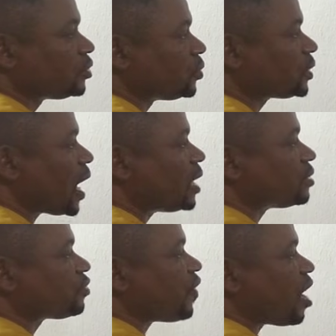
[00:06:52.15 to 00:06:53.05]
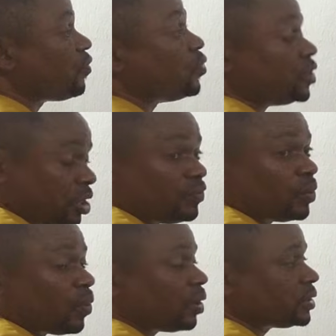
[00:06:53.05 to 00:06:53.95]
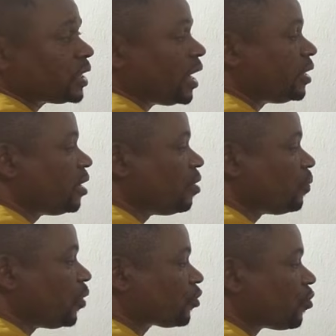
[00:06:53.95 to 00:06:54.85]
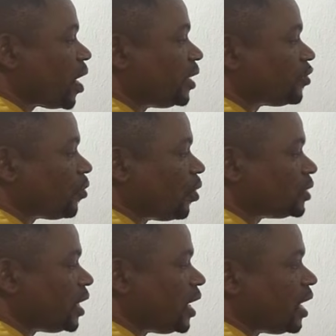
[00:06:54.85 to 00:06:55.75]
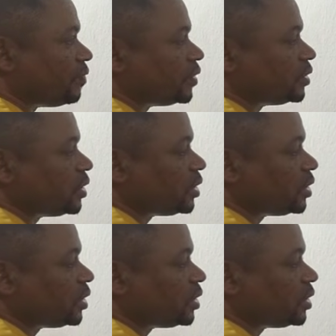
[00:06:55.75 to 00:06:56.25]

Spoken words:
2 times 5 will give you what? 10. Plus 1 is what? 11.